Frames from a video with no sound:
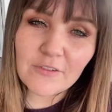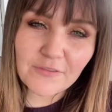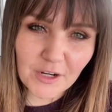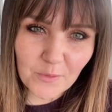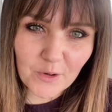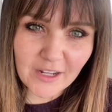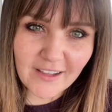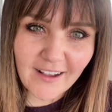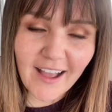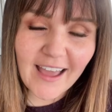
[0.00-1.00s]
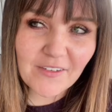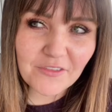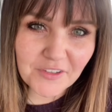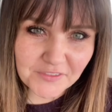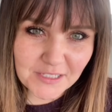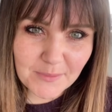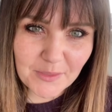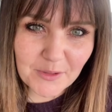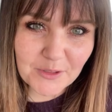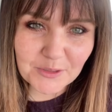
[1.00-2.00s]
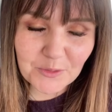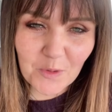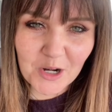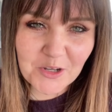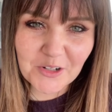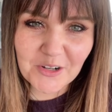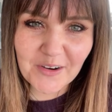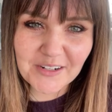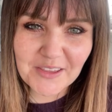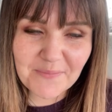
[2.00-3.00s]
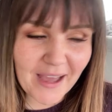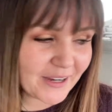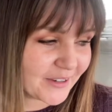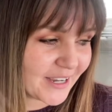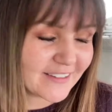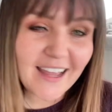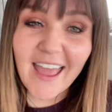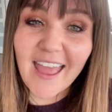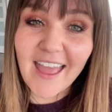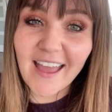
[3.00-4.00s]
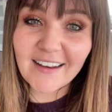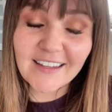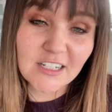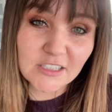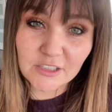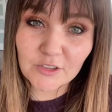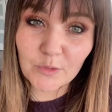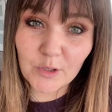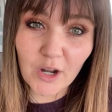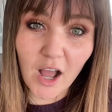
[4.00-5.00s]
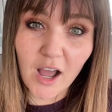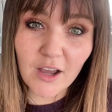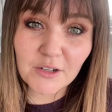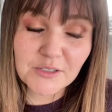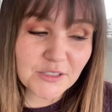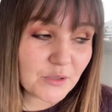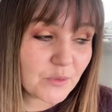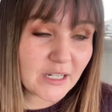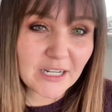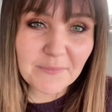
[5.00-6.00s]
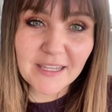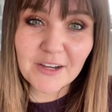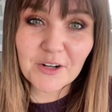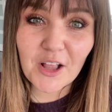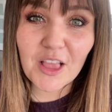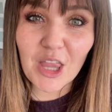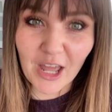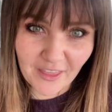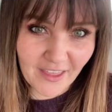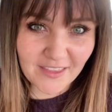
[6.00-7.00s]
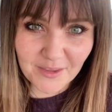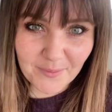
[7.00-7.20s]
fair warning, I have a 15-month-old wandering around in the background, and he just learned the word uh-oh, so we're gonna be hearing a lot of that in the